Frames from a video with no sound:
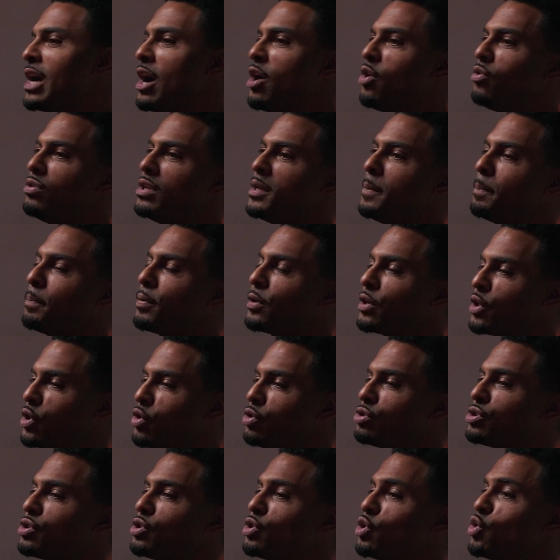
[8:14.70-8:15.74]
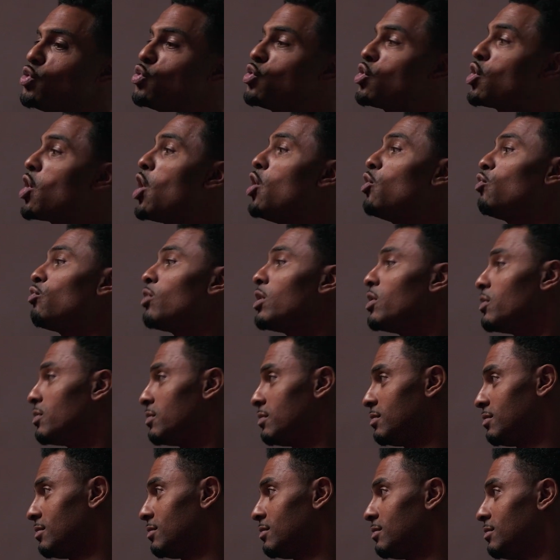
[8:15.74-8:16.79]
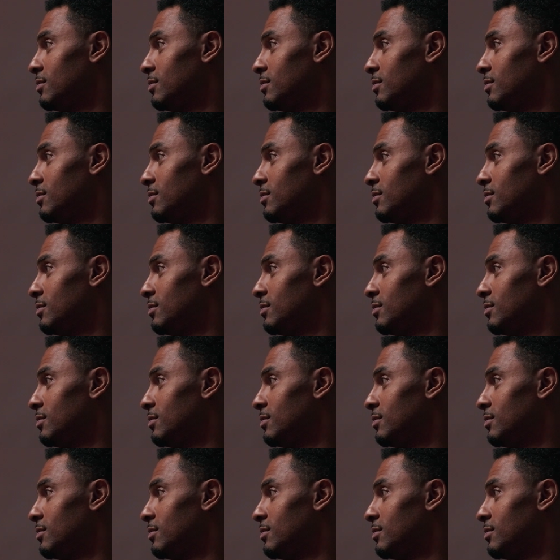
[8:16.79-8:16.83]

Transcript: not only produced it, you co-wrote.